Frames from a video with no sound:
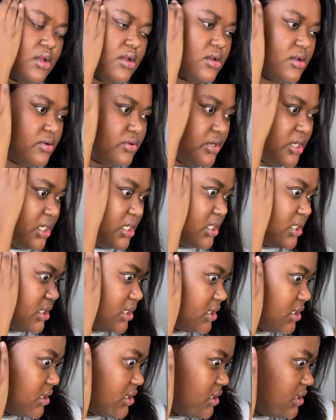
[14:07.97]

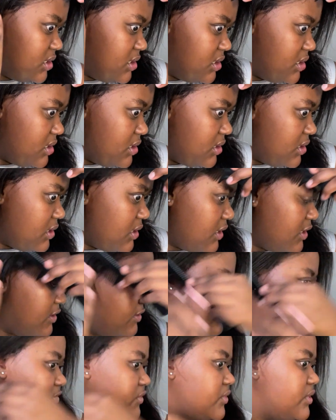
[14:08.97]
really. I
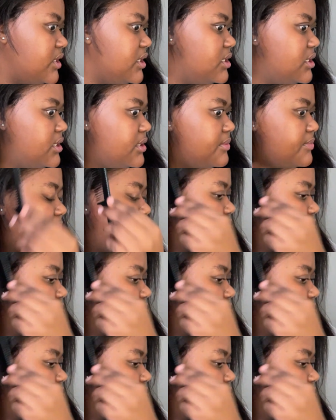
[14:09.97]
have no idea.